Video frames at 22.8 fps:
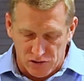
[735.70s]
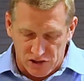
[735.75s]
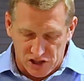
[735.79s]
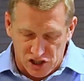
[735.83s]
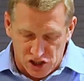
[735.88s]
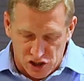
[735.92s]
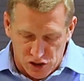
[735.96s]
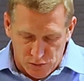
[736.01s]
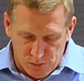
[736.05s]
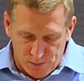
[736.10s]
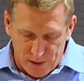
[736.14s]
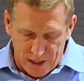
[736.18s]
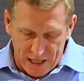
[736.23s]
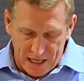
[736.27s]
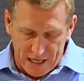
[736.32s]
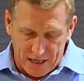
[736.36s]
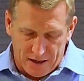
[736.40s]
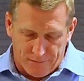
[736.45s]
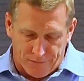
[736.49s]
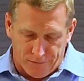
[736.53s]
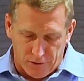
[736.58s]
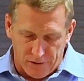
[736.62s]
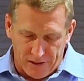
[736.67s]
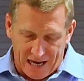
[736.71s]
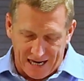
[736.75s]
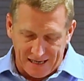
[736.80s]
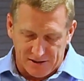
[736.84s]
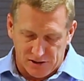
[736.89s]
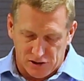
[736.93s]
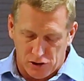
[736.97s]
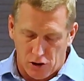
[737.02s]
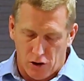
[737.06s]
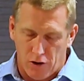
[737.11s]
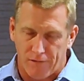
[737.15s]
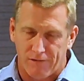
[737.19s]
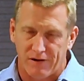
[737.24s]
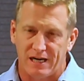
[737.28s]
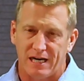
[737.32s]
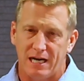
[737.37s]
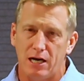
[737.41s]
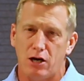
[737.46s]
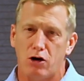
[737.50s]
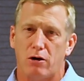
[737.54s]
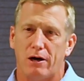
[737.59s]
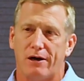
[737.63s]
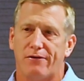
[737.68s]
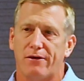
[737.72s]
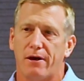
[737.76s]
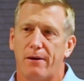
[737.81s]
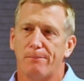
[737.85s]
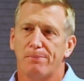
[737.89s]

Speak, for thy servant heareth.